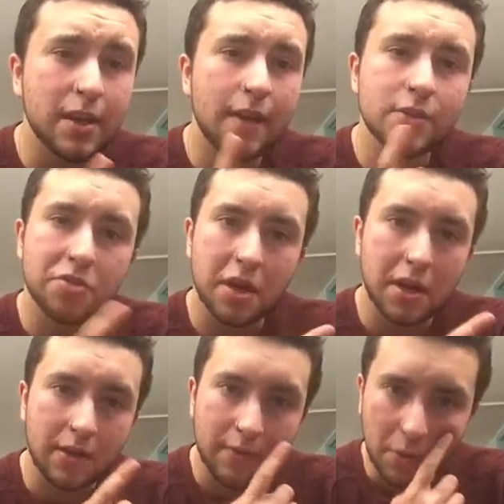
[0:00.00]
I have a
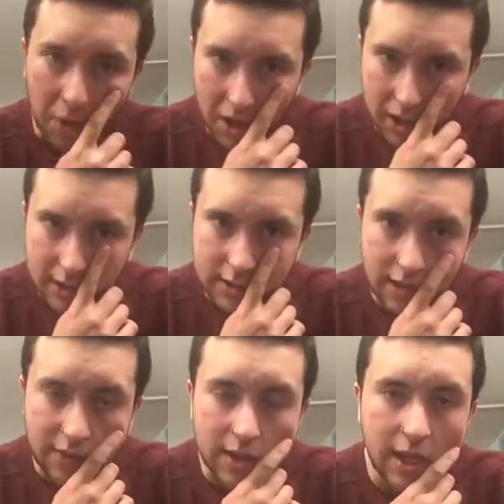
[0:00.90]
training for work and
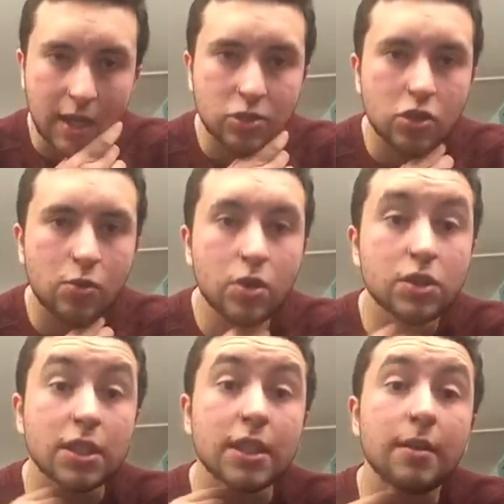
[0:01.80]
stuff like that, so we'll
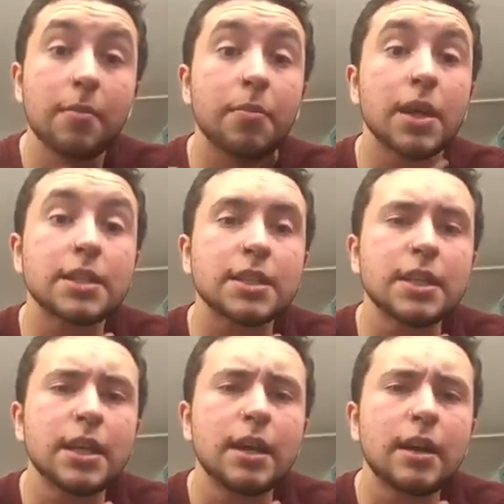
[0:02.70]
see. But
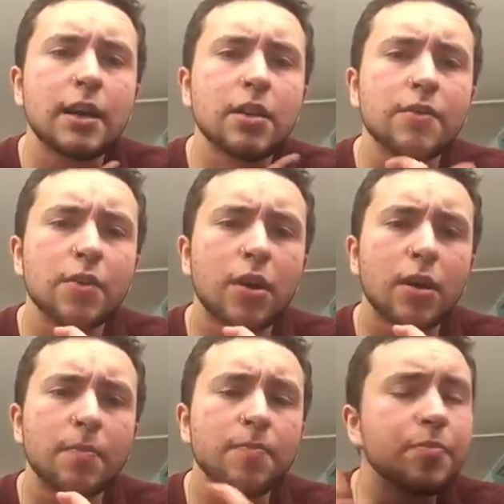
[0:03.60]
I love you
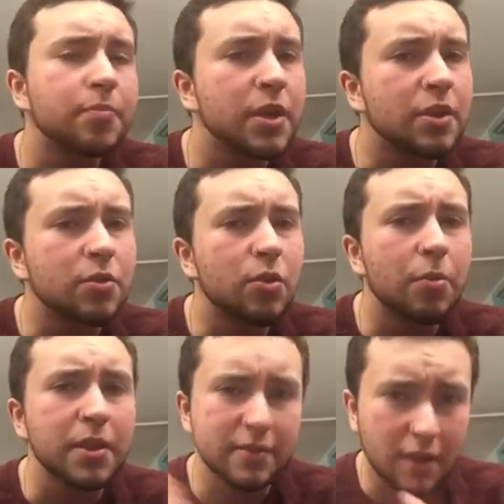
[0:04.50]
all. Be
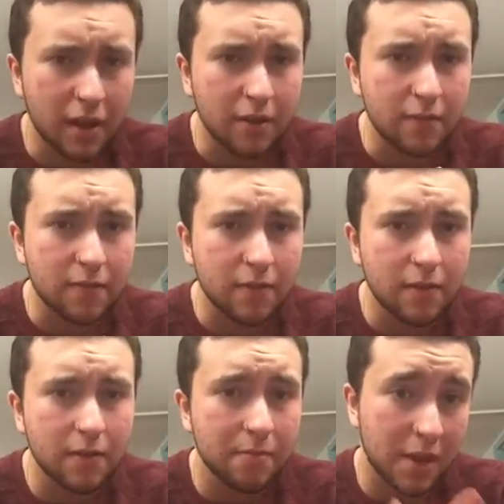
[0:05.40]
cool, be safe,
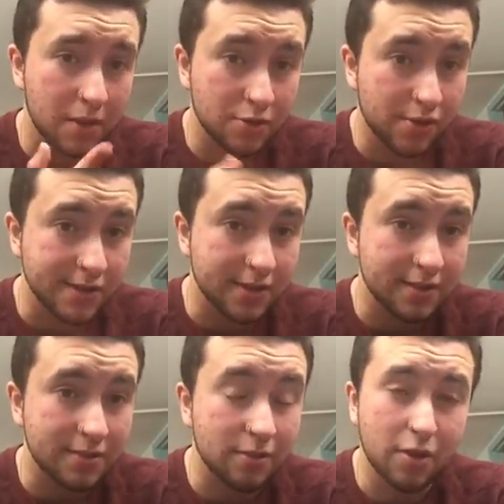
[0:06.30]
make good
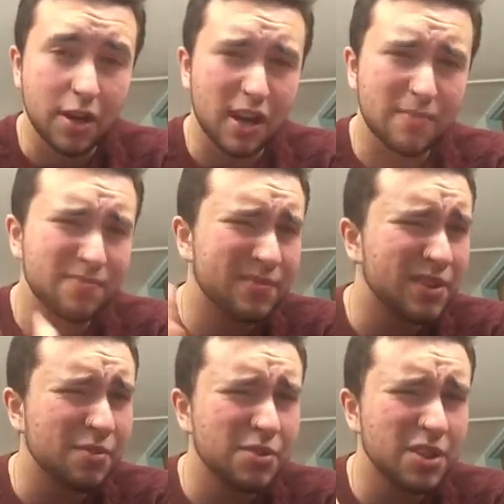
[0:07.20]
choices. Or not.
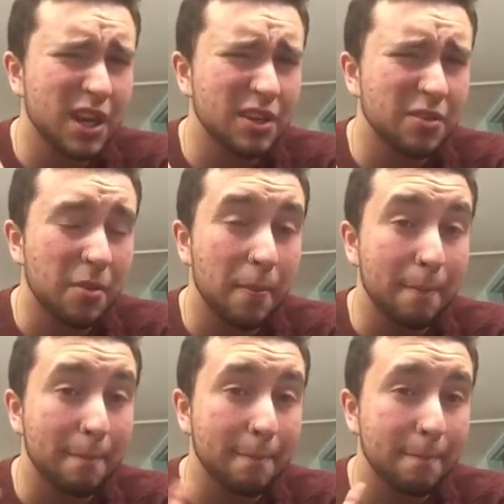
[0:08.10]
Do what you gotta do.
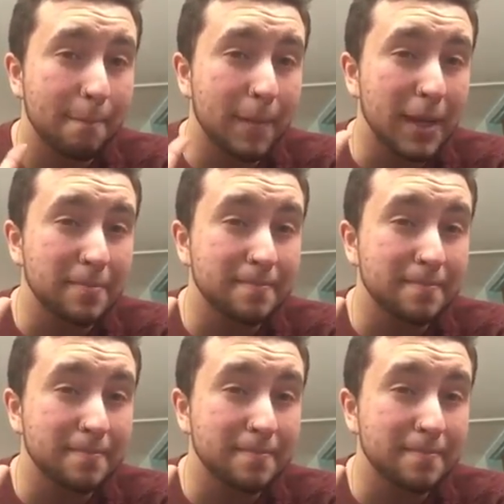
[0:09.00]
Bye.